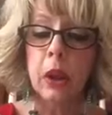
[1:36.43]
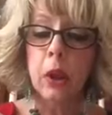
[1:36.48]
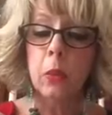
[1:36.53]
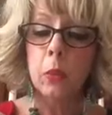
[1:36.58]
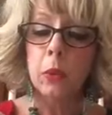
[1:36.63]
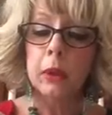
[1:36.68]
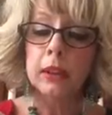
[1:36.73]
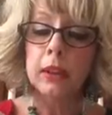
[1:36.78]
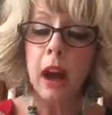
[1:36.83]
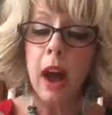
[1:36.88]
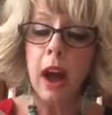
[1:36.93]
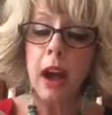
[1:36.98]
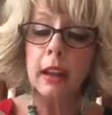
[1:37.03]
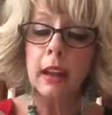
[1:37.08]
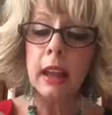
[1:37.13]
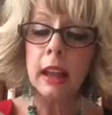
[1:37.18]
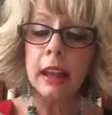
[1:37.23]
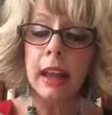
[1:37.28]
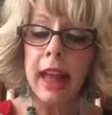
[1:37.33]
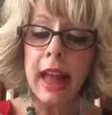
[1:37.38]
Would God
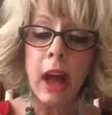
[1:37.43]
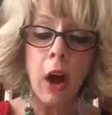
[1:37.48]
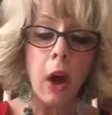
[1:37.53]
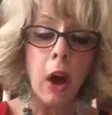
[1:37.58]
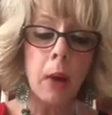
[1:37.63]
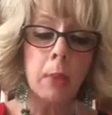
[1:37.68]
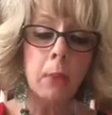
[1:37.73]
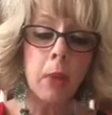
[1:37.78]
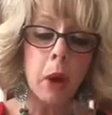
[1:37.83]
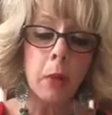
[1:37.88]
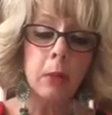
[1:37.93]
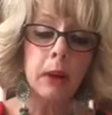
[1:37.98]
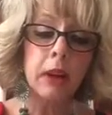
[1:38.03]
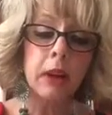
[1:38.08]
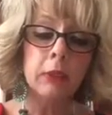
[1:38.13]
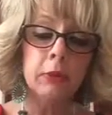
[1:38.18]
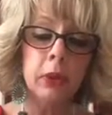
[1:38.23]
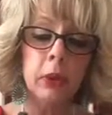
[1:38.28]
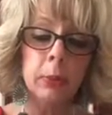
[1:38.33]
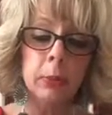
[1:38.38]
allow a moment
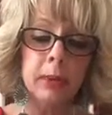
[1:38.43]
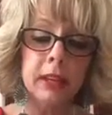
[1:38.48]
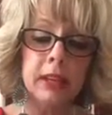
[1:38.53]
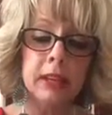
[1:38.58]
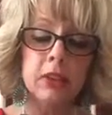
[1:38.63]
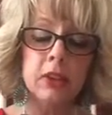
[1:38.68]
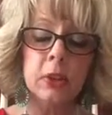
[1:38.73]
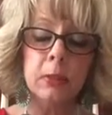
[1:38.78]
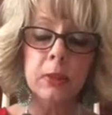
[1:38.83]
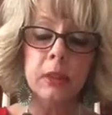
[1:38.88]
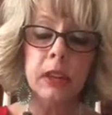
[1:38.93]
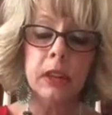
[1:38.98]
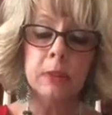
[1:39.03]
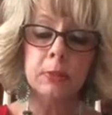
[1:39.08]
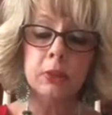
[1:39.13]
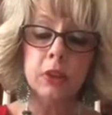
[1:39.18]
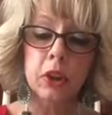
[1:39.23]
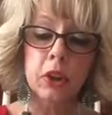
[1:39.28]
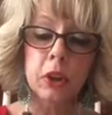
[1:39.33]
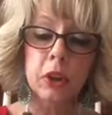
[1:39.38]
of your peace to be
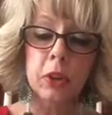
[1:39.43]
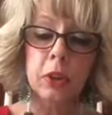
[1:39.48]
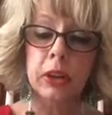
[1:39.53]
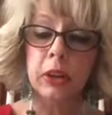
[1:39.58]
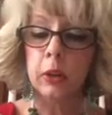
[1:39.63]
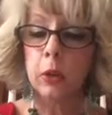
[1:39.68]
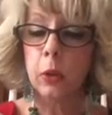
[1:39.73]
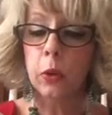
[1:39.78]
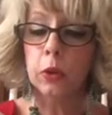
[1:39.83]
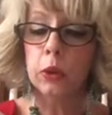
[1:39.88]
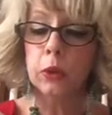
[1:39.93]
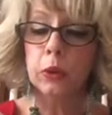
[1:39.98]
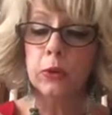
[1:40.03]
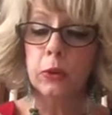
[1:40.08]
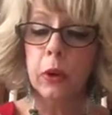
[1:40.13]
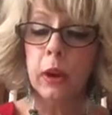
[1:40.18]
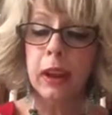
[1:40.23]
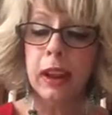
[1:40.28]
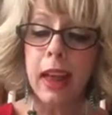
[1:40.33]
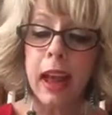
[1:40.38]
obscured in order
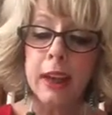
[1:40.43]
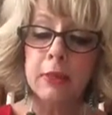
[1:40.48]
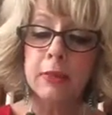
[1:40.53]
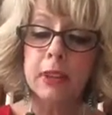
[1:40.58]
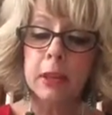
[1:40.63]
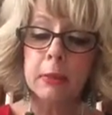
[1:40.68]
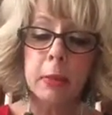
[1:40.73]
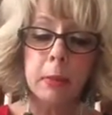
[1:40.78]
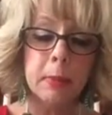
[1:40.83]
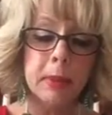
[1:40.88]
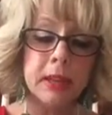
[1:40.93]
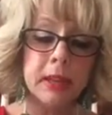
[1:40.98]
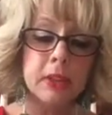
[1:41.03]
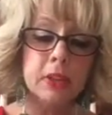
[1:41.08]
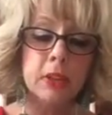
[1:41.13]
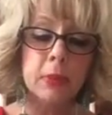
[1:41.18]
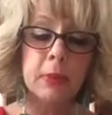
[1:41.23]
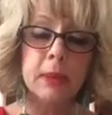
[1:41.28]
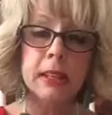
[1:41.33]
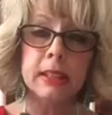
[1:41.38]
for a lifetime of peace
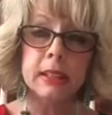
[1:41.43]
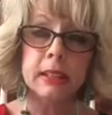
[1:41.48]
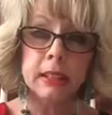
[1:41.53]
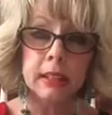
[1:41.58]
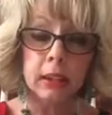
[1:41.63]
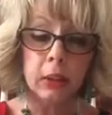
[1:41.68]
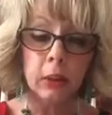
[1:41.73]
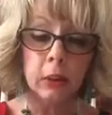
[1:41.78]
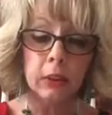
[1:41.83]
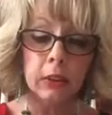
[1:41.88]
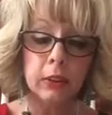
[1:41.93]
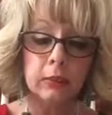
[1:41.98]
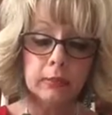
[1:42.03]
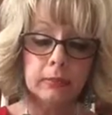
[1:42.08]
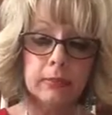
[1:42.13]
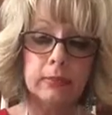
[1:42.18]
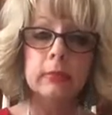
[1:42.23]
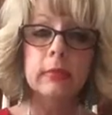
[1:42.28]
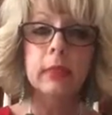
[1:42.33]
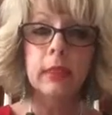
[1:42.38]
to be instilled?
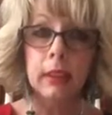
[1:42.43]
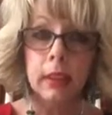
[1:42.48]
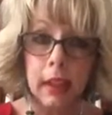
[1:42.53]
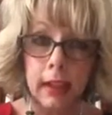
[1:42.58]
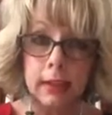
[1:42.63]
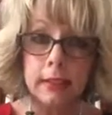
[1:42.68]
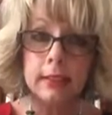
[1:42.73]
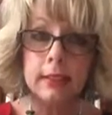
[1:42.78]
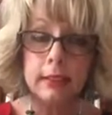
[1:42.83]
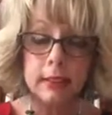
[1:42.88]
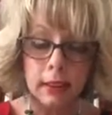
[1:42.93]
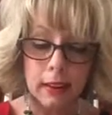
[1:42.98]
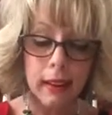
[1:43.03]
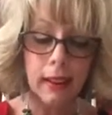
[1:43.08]
Yes.